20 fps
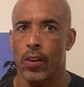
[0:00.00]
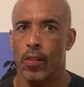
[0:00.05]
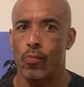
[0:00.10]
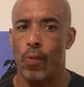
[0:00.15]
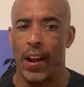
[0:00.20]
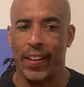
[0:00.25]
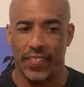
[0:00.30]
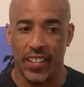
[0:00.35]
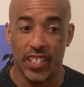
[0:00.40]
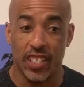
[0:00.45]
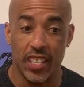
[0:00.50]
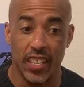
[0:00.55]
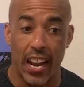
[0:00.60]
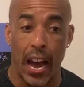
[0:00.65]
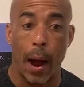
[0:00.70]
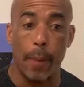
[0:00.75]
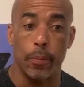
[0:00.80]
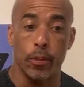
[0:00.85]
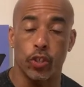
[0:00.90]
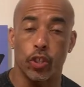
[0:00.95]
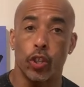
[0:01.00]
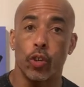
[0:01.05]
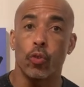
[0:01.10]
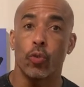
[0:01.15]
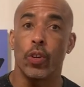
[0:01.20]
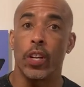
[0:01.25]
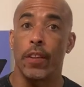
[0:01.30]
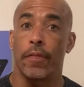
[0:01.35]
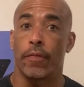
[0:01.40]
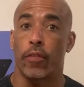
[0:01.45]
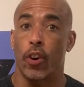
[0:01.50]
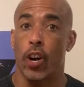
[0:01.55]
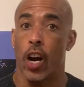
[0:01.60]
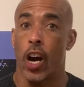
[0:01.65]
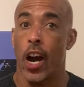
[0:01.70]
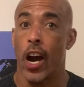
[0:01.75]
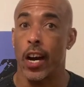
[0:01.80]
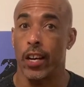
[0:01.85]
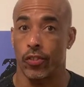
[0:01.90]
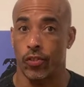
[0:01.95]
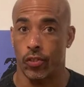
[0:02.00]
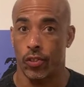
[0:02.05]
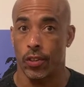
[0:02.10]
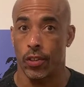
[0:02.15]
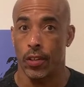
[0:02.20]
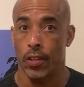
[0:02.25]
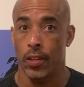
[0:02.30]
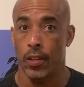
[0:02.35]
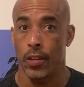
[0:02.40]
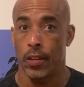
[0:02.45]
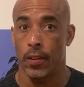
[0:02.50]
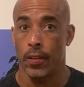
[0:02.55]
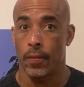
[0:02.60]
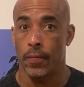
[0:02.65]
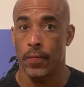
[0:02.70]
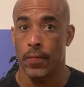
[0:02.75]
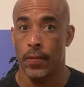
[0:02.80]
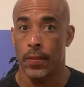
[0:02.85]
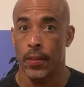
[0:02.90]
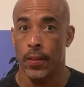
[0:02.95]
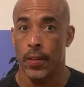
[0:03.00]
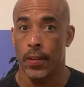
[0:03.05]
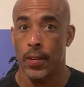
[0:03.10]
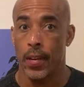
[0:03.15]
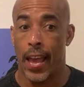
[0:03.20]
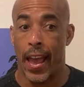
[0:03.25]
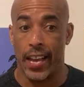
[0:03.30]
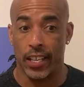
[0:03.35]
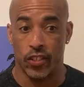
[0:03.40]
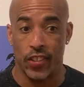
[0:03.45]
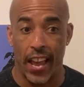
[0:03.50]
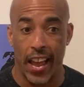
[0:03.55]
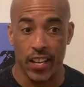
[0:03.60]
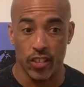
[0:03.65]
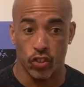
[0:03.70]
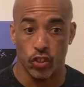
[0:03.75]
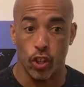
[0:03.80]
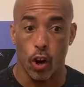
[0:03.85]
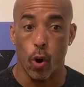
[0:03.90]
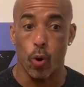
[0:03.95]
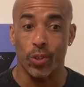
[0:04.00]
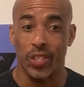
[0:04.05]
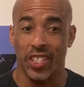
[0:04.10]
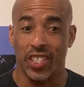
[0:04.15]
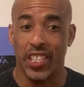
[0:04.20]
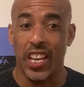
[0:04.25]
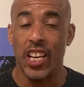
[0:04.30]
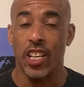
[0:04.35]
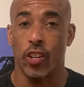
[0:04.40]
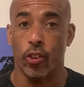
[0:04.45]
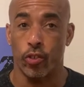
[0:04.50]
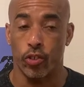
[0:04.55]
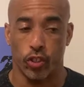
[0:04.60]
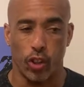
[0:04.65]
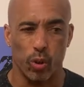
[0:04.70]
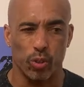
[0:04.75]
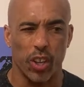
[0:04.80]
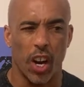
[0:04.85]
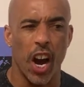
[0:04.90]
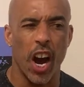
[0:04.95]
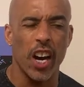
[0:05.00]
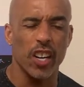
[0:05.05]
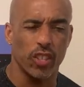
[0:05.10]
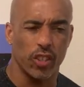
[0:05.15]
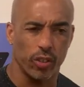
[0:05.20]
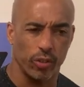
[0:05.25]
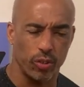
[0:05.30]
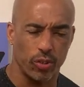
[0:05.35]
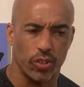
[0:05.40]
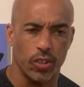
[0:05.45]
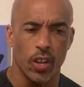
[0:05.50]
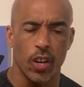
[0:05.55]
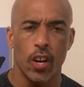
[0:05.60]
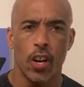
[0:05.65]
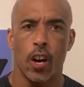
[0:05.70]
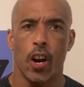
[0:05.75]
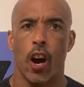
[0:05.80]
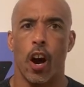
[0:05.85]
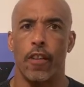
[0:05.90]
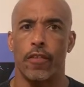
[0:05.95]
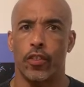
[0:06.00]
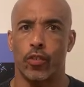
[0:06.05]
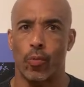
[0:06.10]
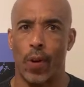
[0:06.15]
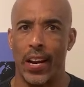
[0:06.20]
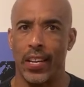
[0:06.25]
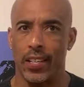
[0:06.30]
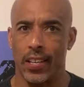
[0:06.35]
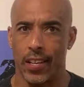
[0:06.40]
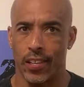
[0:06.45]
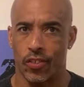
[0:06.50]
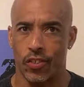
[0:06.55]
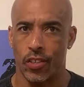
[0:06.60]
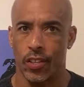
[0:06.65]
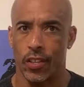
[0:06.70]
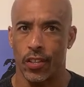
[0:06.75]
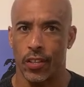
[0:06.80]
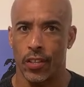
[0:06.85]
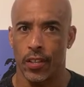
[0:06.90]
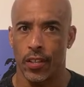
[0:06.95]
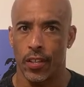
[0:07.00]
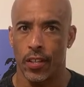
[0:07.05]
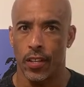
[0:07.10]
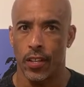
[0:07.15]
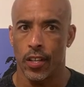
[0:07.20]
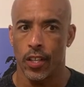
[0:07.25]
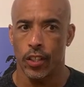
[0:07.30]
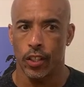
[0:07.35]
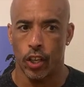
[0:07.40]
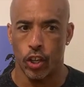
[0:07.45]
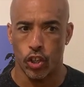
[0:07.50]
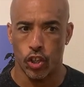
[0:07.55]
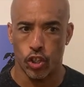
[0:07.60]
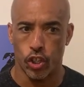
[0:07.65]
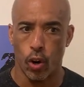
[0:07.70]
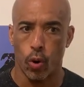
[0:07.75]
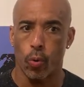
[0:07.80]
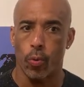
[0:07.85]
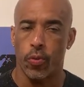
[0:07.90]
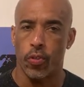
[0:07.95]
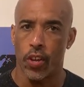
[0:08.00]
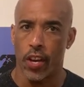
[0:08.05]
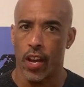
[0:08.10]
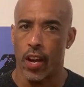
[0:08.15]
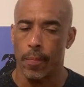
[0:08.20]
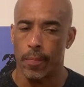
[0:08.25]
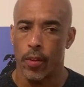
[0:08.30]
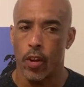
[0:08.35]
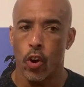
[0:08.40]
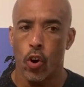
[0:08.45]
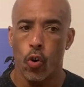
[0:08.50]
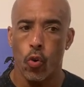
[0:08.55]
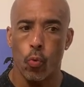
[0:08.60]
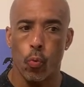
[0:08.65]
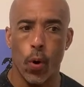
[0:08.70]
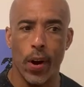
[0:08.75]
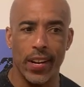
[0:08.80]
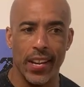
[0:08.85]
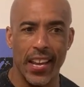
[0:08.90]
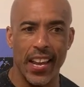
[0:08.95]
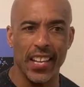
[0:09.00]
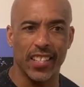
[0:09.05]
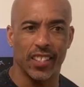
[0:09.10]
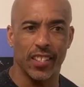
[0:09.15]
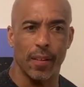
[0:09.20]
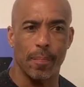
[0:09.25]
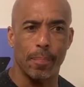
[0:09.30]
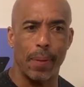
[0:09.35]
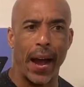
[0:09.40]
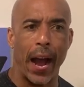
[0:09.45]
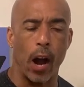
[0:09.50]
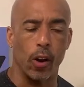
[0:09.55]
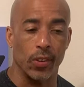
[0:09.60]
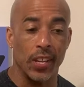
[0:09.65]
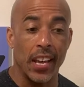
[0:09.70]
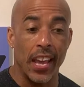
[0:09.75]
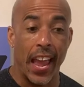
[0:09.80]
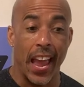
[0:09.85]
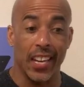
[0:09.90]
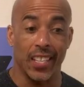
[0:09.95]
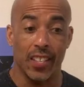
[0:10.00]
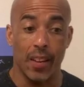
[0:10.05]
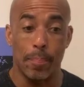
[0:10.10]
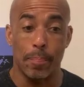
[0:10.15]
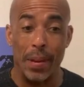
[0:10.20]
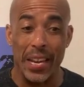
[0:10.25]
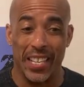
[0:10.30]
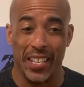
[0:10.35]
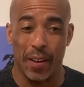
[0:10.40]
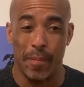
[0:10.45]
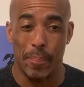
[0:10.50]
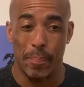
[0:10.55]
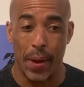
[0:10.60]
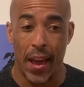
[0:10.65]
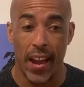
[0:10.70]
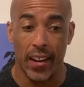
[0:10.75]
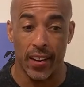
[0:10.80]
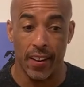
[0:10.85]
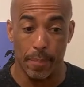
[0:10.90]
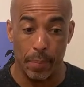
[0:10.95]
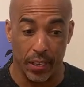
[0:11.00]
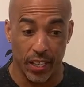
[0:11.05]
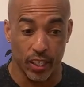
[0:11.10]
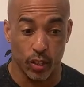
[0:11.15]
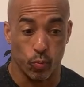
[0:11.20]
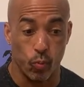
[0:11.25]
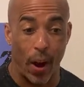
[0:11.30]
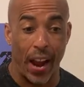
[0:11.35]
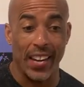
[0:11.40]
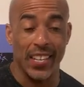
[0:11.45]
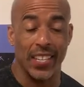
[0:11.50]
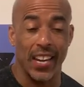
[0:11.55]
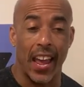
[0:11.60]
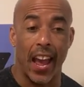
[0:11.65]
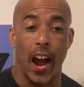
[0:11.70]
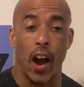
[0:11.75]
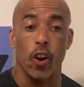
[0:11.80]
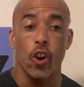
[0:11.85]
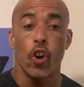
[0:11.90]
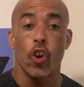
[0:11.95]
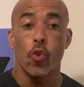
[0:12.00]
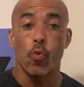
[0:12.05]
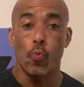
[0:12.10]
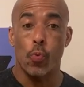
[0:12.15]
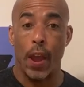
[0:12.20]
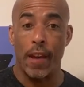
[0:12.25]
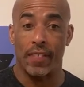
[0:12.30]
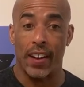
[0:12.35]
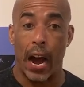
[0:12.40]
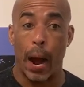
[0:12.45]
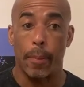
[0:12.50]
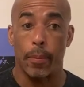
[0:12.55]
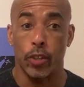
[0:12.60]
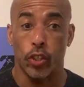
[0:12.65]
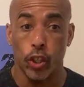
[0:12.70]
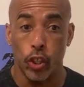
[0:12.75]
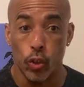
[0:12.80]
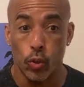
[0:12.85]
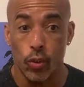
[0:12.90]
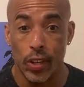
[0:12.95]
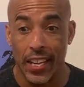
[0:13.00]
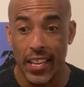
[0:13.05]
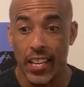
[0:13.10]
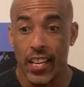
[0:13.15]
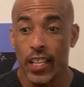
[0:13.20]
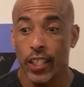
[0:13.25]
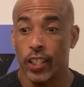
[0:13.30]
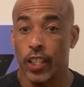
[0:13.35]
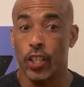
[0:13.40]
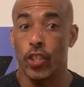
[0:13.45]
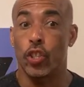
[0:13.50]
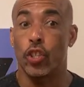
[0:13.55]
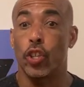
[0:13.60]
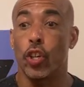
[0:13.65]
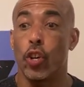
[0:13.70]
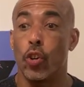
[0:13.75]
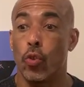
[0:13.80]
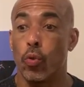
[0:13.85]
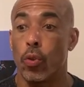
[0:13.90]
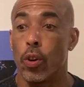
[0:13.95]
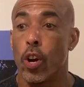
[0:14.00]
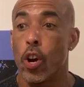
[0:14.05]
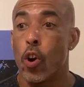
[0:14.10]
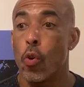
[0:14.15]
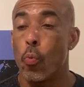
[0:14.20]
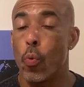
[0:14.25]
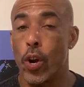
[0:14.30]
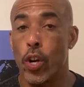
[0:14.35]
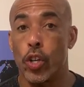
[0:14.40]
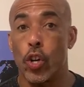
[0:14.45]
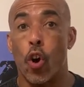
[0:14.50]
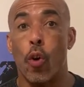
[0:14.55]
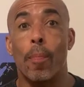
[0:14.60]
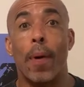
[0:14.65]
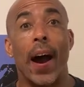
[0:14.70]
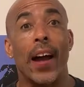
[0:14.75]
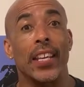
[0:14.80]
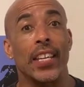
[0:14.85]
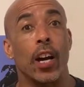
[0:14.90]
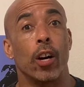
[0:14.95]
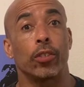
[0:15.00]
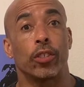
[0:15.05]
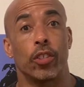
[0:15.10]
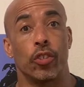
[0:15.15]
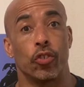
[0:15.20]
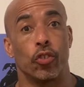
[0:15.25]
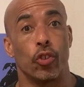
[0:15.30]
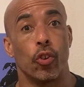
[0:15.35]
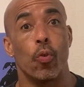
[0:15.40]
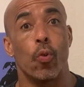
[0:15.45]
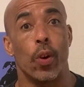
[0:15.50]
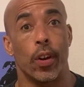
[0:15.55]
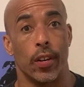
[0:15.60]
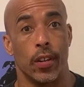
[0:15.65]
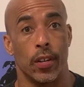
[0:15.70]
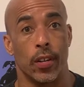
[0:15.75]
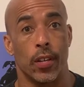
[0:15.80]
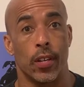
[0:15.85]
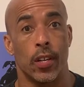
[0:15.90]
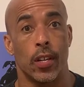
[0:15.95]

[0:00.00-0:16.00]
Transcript: Right, this is an opportunity for us as those seekers, those hunters of greatness, to show them what it's about and to be competitive, because right now we have an opportunity to do what nobody else is doing.